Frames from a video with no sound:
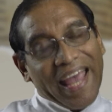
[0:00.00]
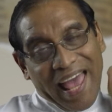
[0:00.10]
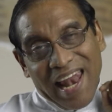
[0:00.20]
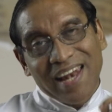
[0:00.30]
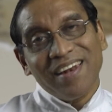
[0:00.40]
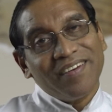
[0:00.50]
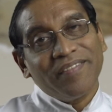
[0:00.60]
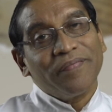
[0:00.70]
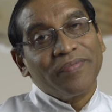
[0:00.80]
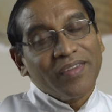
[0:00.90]
El
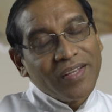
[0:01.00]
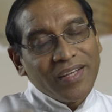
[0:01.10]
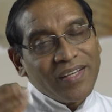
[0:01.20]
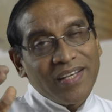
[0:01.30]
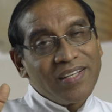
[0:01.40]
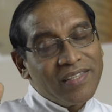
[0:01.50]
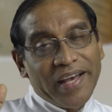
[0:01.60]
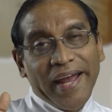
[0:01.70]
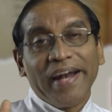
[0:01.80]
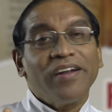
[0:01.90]
is
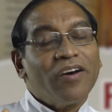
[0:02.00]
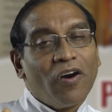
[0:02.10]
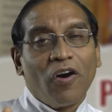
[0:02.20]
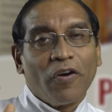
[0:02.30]
the head